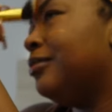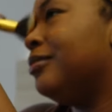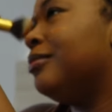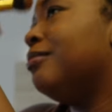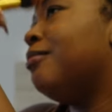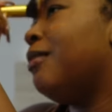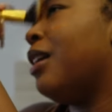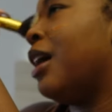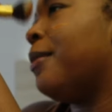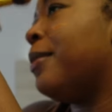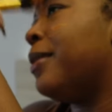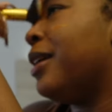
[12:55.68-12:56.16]

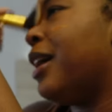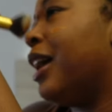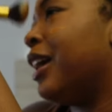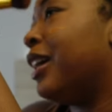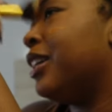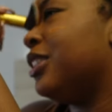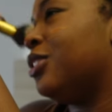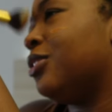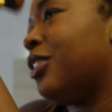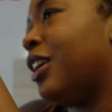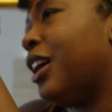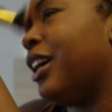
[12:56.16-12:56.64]
maybe I
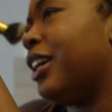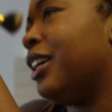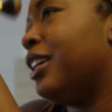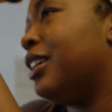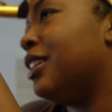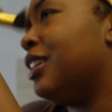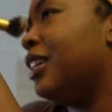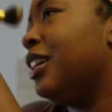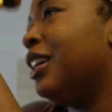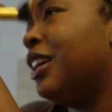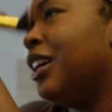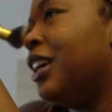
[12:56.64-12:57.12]
could try it.
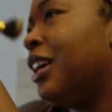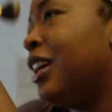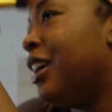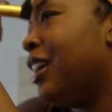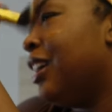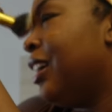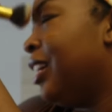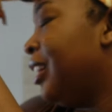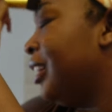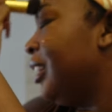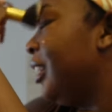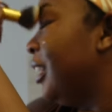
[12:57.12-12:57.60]

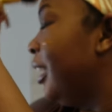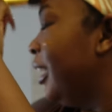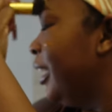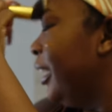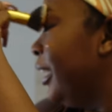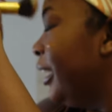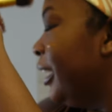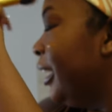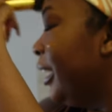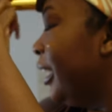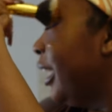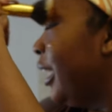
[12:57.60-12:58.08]

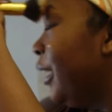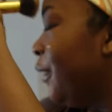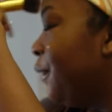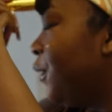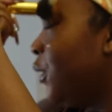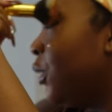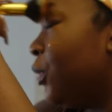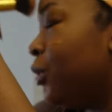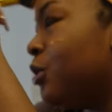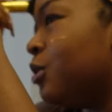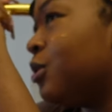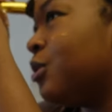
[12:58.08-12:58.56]
Like if
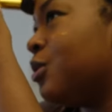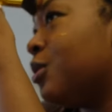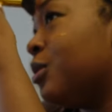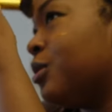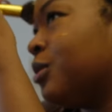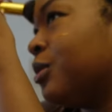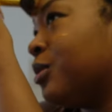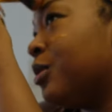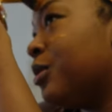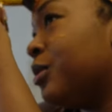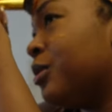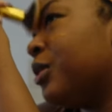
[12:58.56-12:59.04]

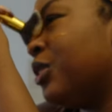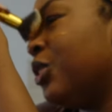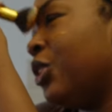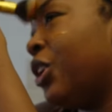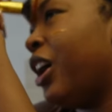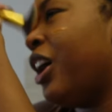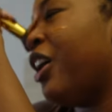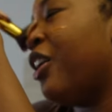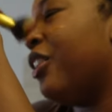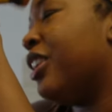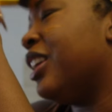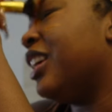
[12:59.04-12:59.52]
you, you
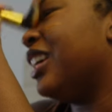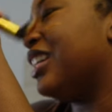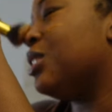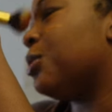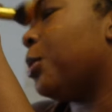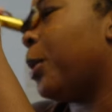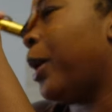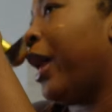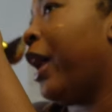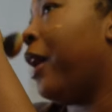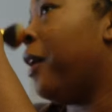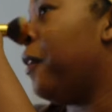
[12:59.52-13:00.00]
know how niggas
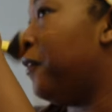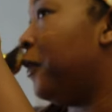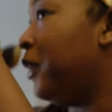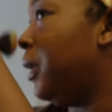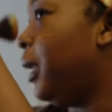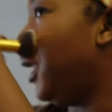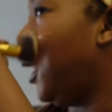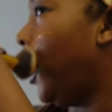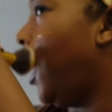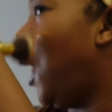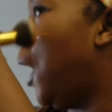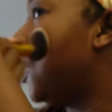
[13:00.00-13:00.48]
will have
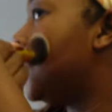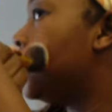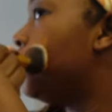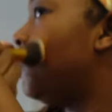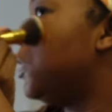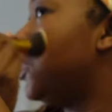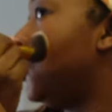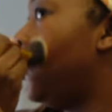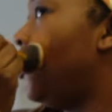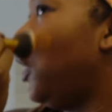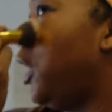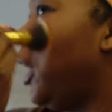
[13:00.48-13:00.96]
locks,
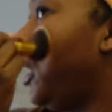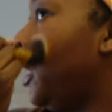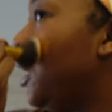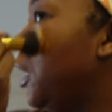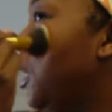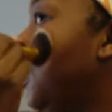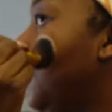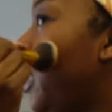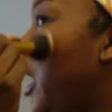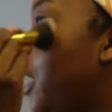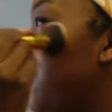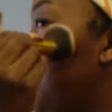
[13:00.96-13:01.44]
but they'll
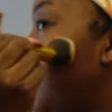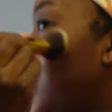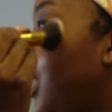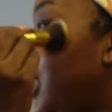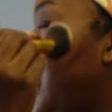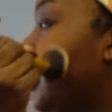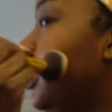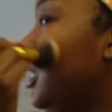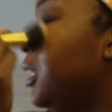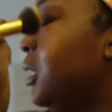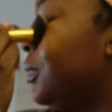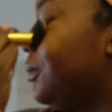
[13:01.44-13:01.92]
like have a
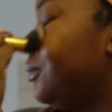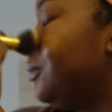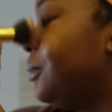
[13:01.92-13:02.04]
line up.